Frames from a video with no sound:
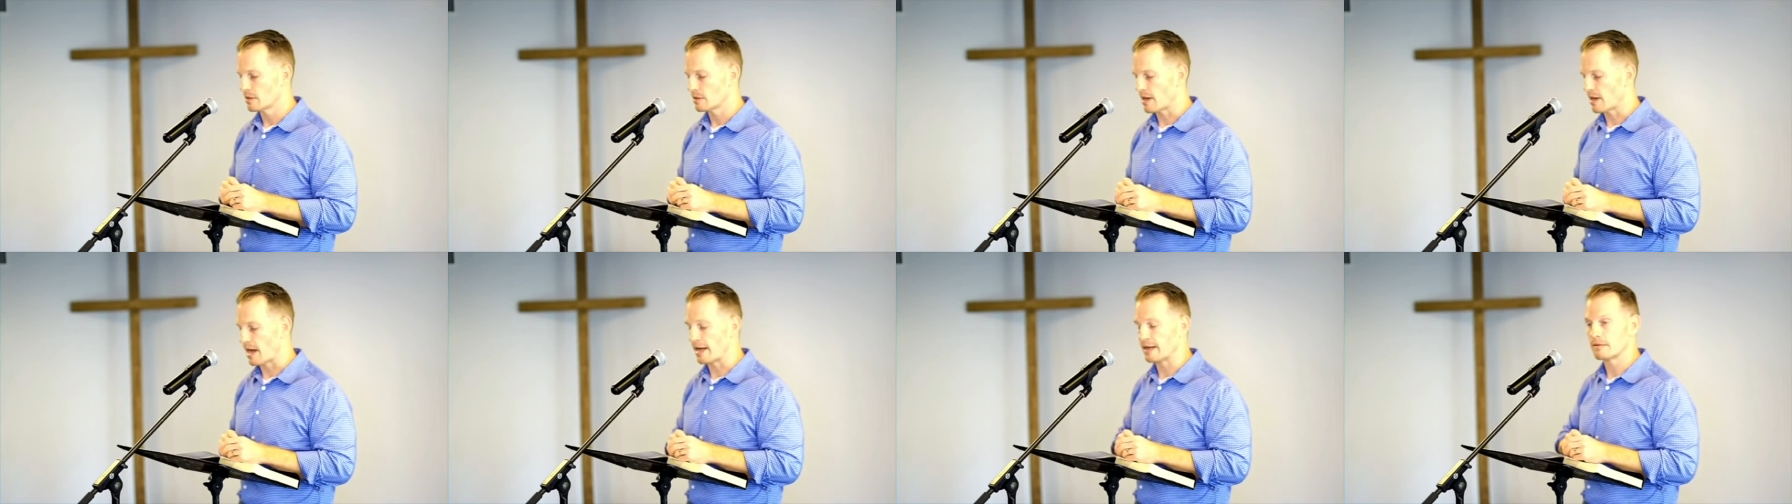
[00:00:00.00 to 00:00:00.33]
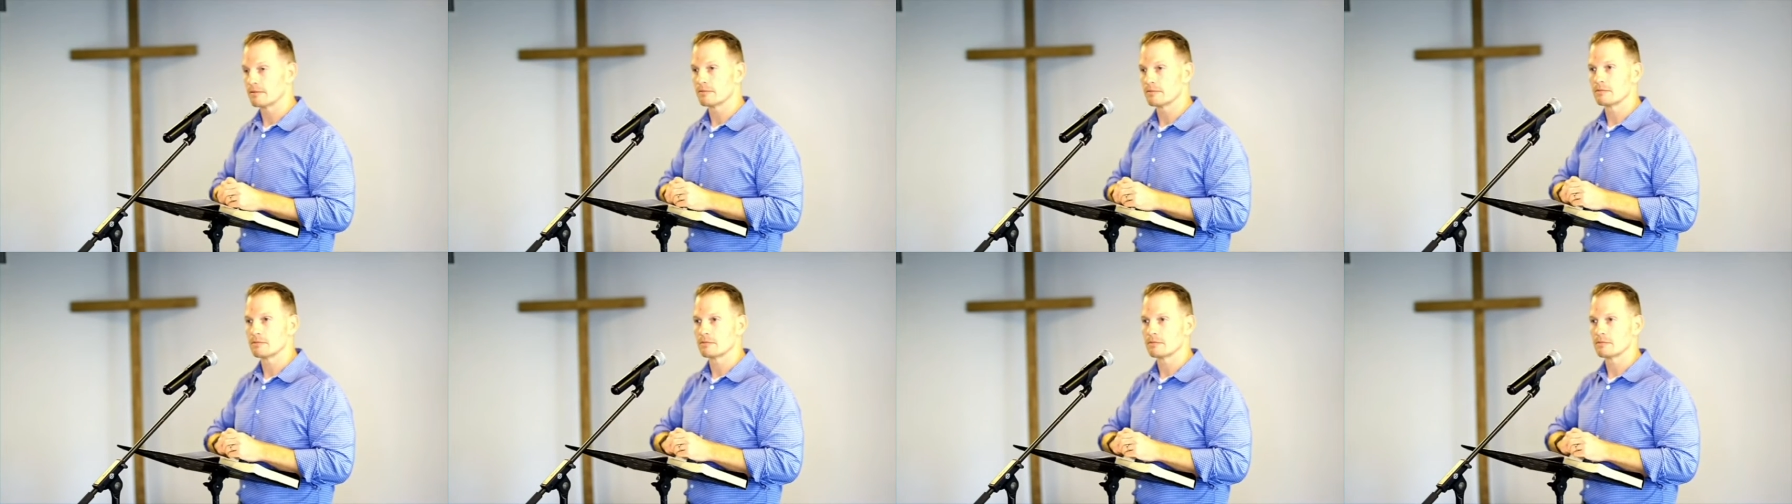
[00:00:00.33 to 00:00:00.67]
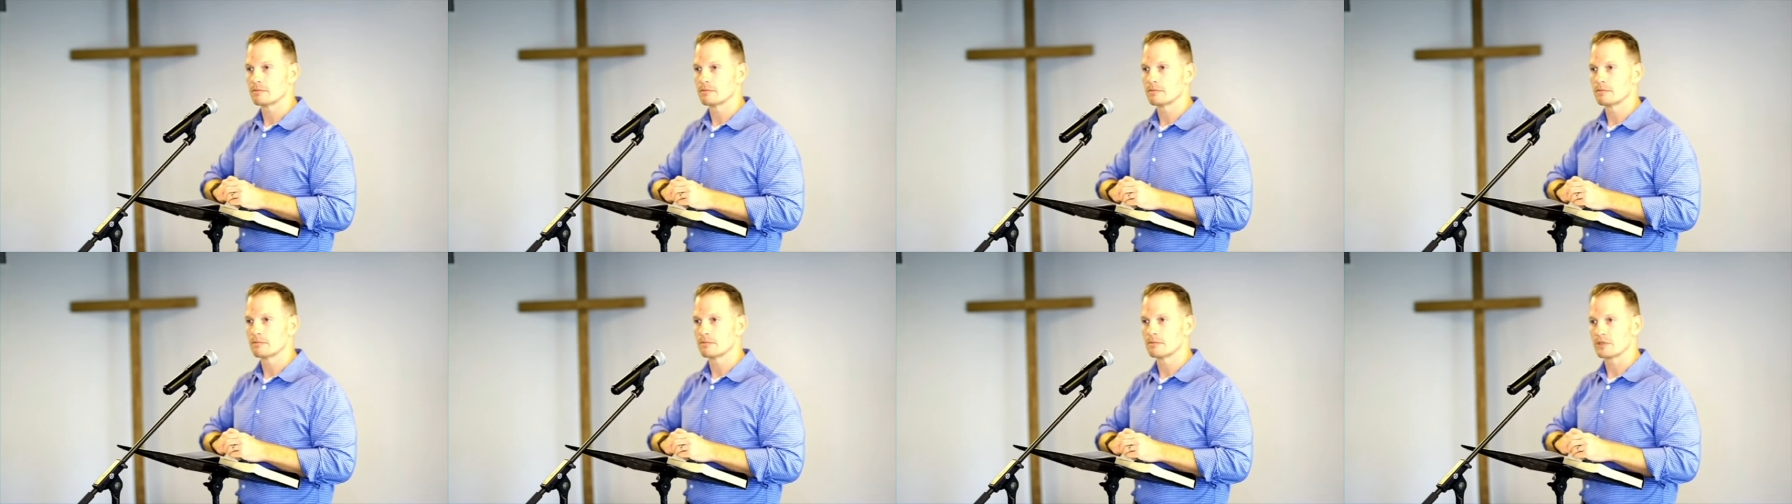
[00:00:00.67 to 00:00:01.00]
Not
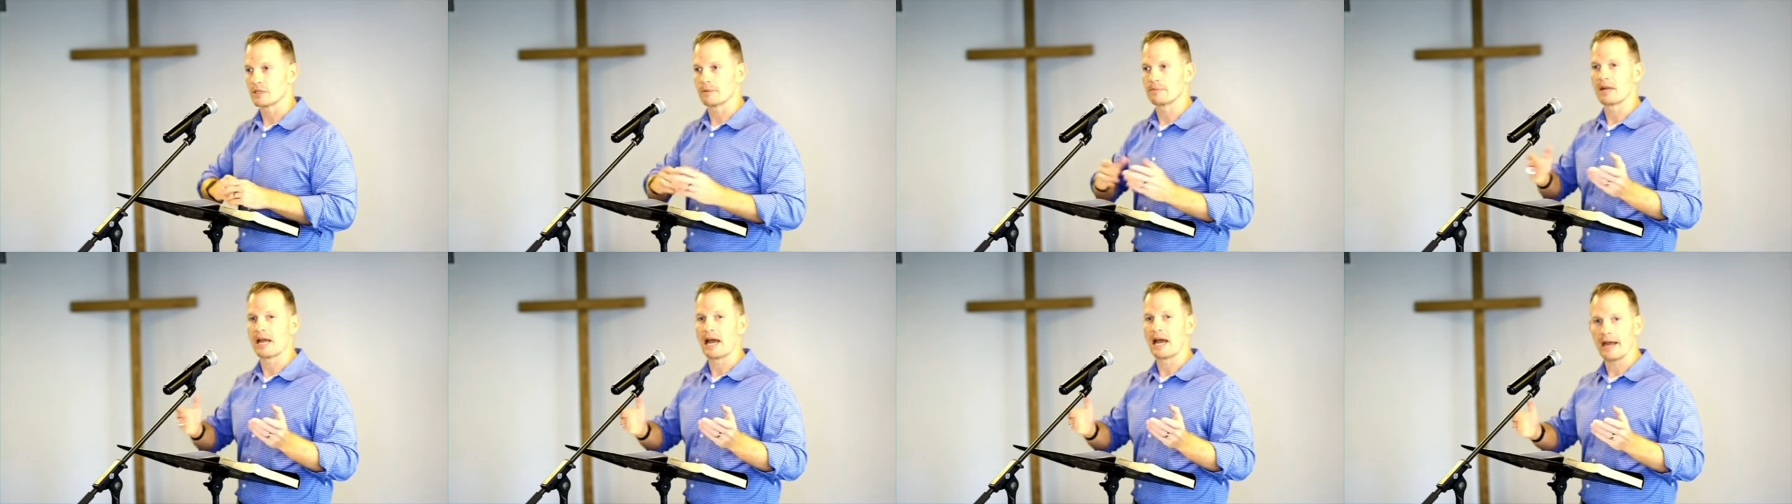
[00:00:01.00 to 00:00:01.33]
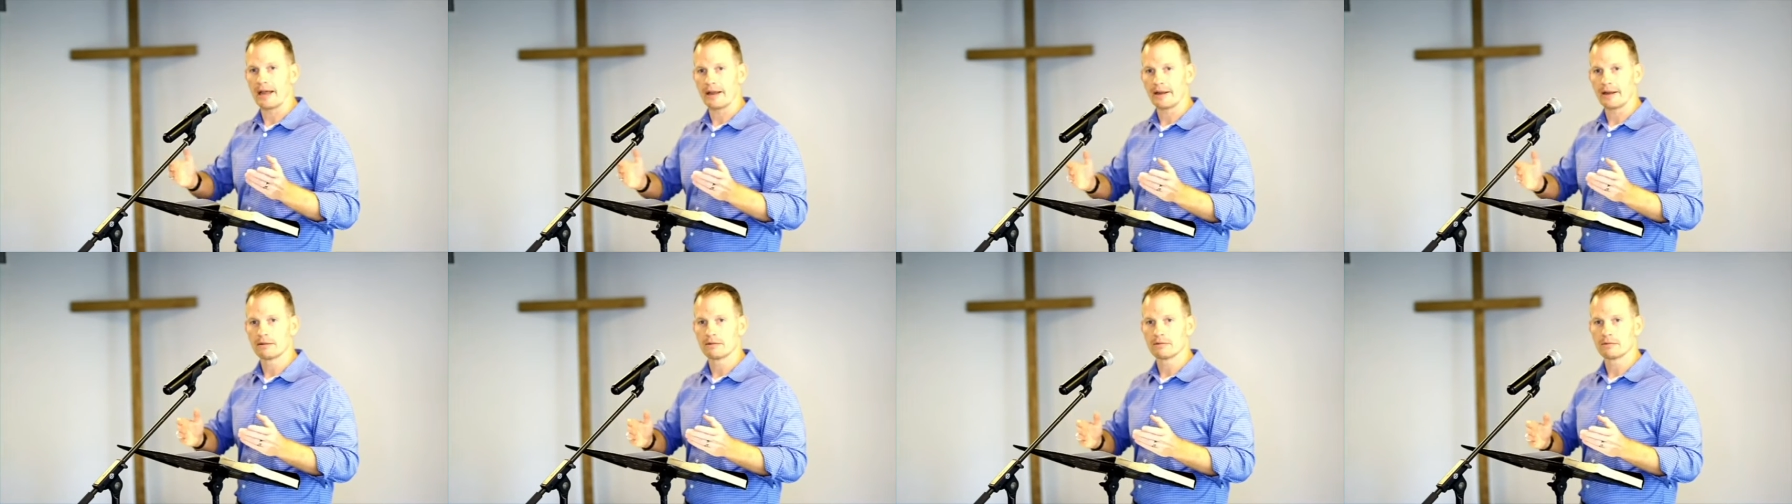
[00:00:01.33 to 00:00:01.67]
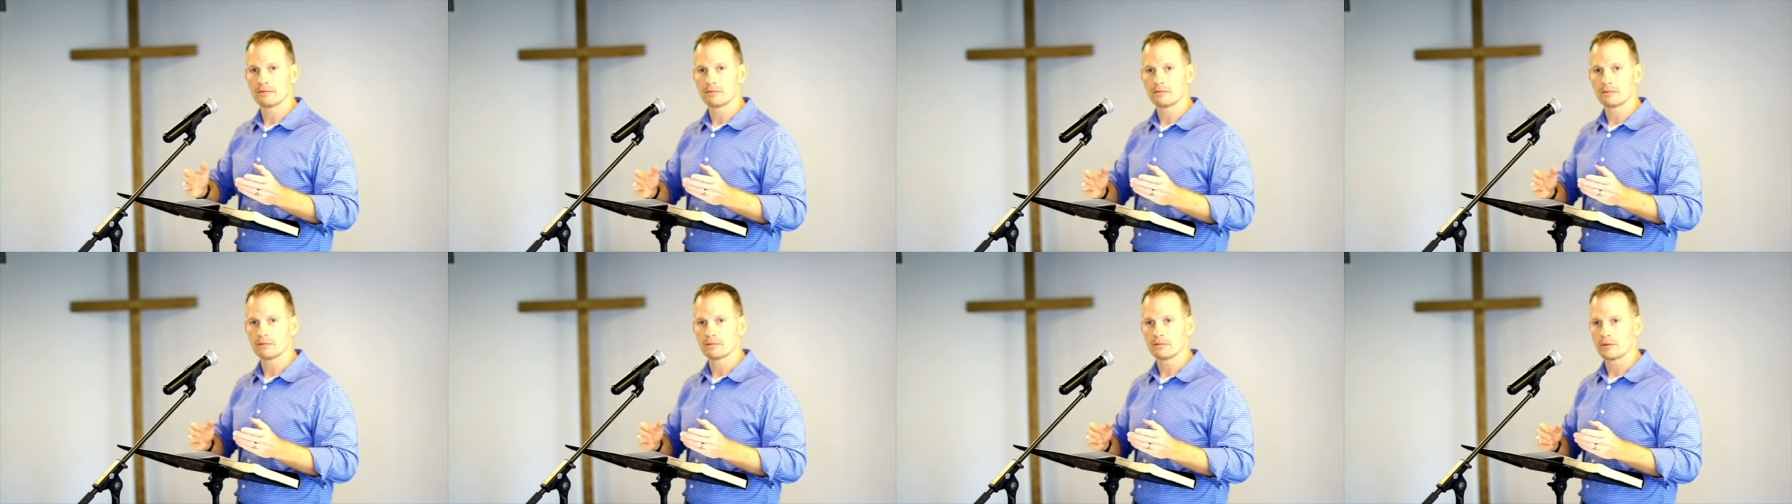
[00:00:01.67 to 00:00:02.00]
some guy.
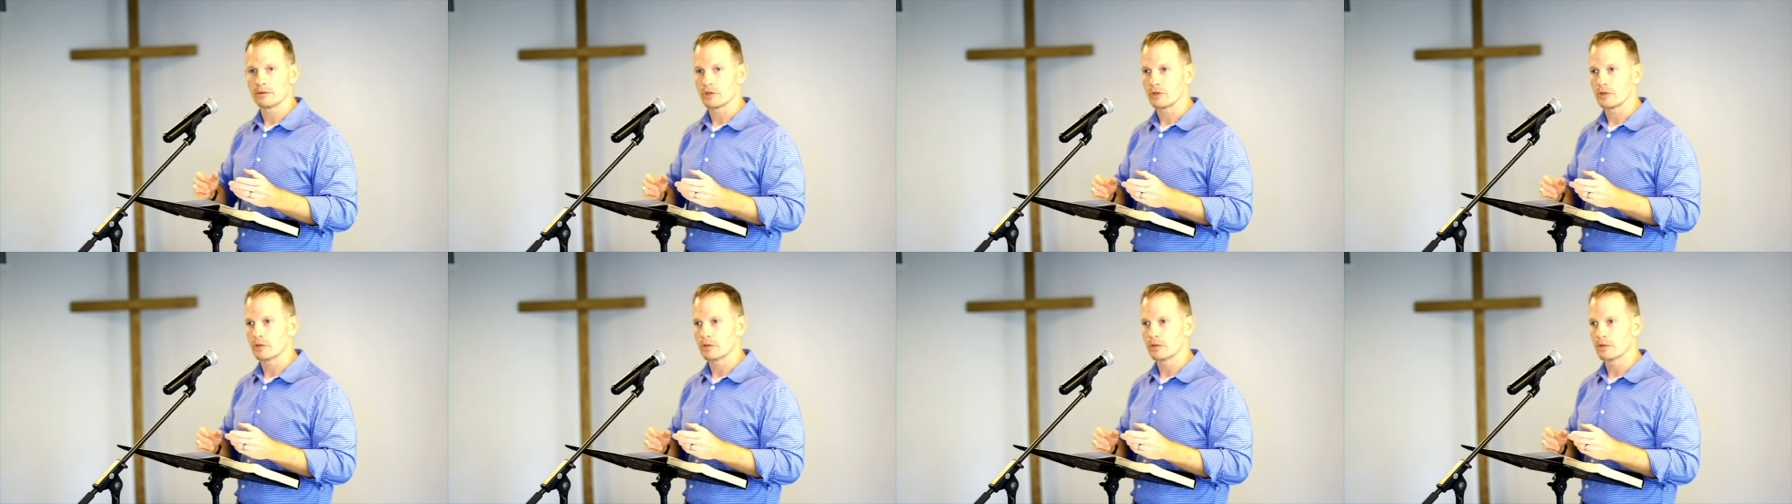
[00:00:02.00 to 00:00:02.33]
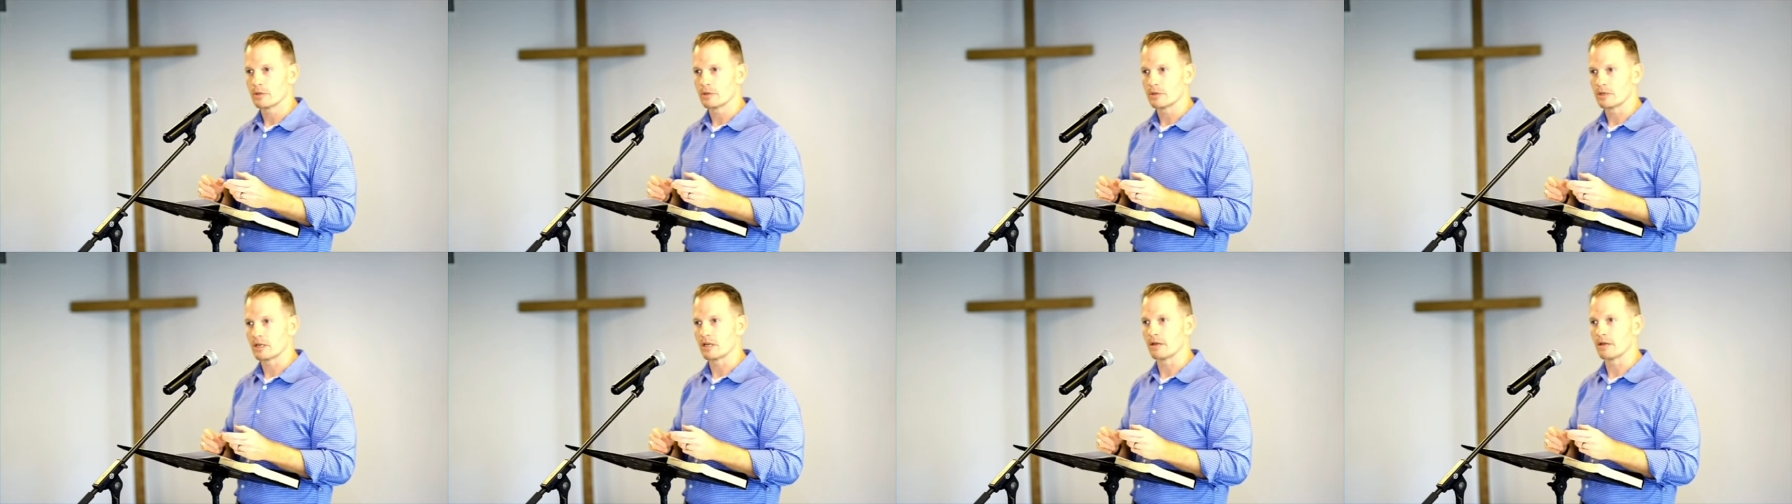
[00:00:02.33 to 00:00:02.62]
The